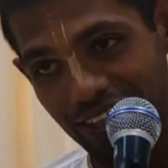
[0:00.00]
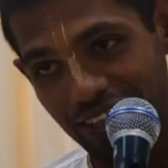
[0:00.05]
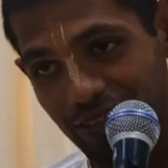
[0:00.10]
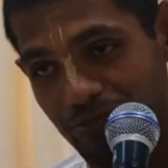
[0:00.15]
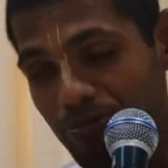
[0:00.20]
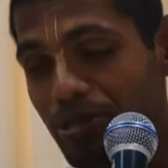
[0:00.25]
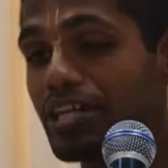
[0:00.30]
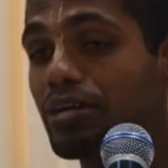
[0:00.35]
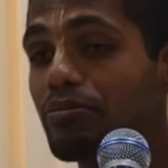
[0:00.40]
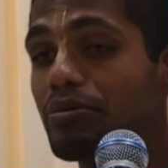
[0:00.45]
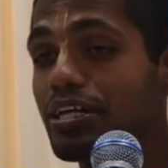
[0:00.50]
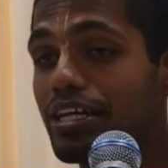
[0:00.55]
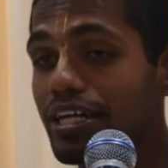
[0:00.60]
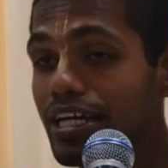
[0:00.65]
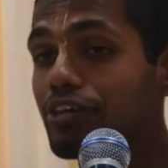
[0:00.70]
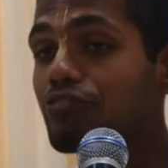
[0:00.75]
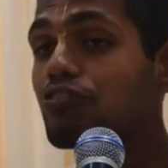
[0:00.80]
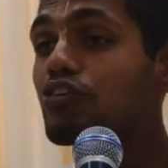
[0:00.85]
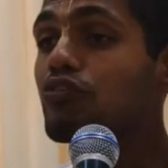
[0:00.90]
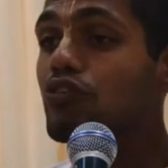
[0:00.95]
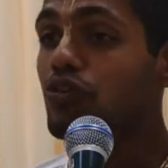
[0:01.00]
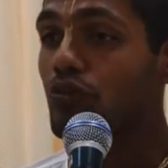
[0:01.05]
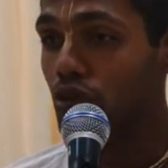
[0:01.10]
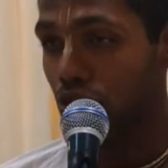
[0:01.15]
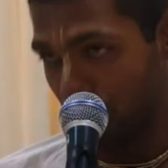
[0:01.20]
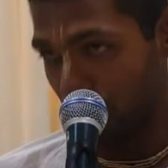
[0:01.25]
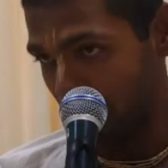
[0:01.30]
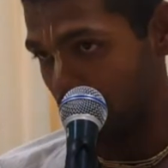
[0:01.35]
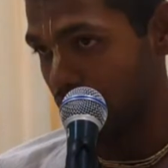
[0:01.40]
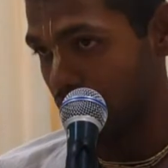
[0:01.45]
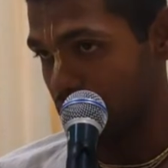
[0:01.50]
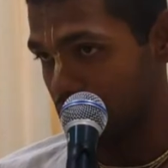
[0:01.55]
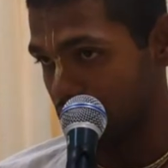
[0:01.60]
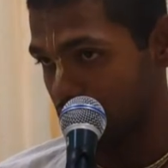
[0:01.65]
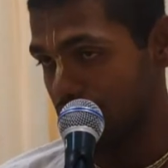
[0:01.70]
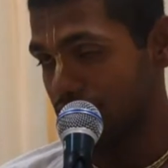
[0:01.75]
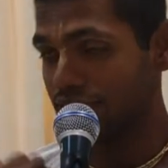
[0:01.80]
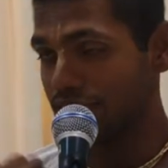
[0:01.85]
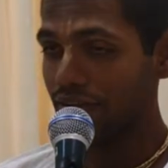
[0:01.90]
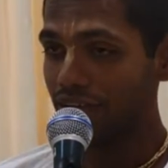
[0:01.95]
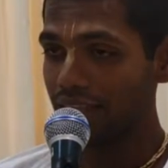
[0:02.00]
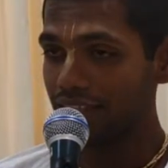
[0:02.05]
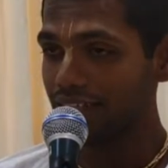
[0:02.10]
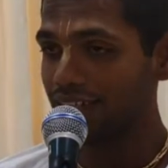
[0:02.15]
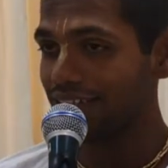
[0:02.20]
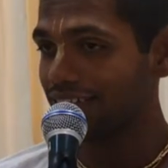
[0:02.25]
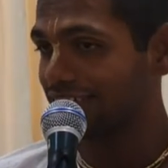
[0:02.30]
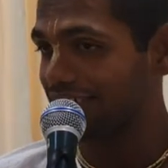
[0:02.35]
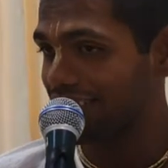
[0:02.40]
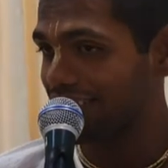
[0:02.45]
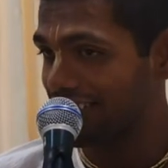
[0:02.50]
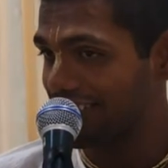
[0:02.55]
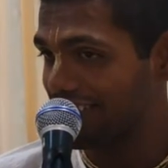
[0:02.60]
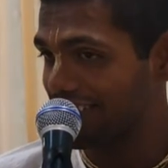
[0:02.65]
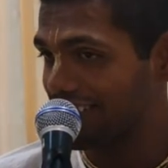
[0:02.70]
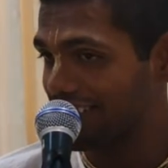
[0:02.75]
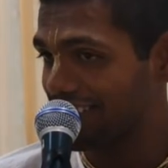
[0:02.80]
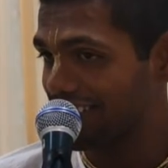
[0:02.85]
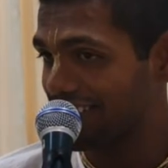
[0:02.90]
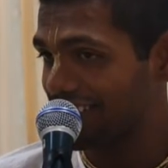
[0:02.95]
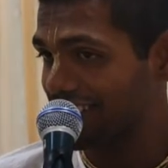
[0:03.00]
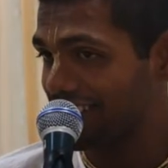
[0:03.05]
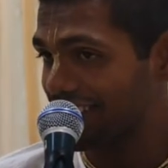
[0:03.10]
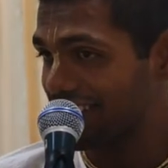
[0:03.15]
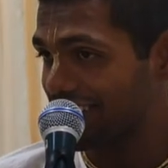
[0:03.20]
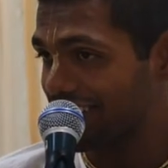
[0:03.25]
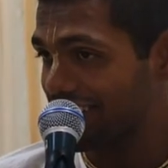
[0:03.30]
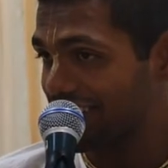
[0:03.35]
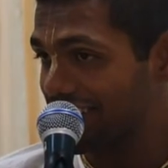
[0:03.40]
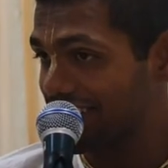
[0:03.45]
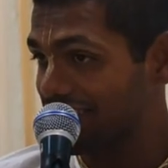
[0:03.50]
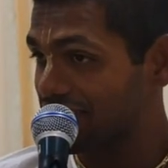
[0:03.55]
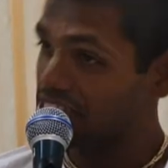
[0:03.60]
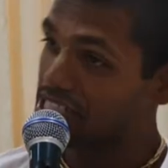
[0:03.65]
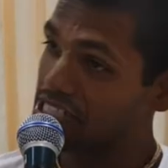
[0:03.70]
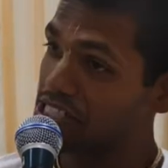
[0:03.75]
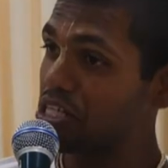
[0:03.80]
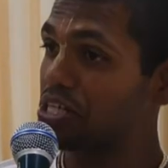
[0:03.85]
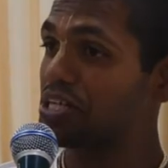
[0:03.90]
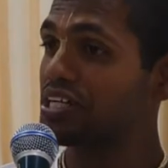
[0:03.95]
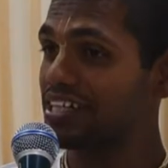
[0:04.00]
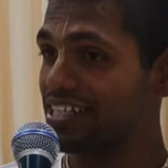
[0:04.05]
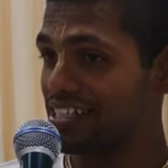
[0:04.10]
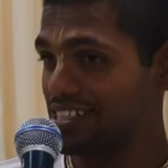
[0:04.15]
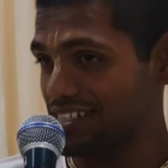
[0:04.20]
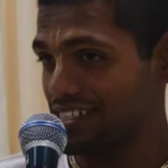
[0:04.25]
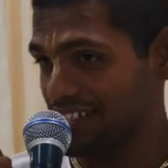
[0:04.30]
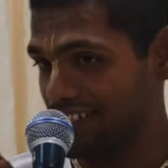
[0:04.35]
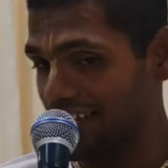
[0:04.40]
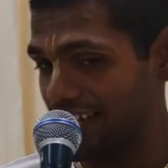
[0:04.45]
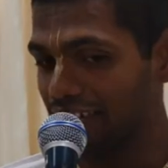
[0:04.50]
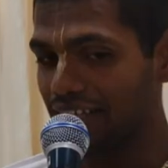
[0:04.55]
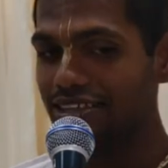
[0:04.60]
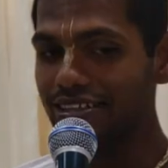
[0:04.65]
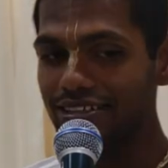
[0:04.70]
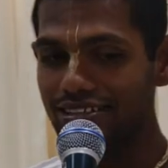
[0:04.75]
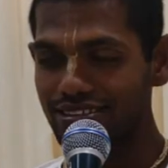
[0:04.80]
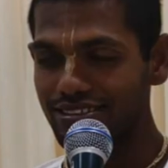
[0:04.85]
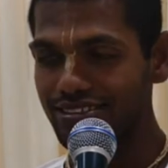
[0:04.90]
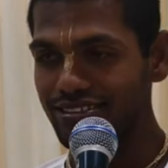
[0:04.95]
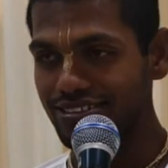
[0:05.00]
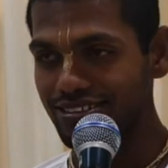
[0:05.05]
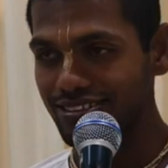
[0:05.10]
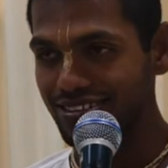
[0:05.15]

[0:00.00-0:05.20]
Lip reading: Becoming grateful for what we have. Sixth, seventh. Sincerity increases. Eighth.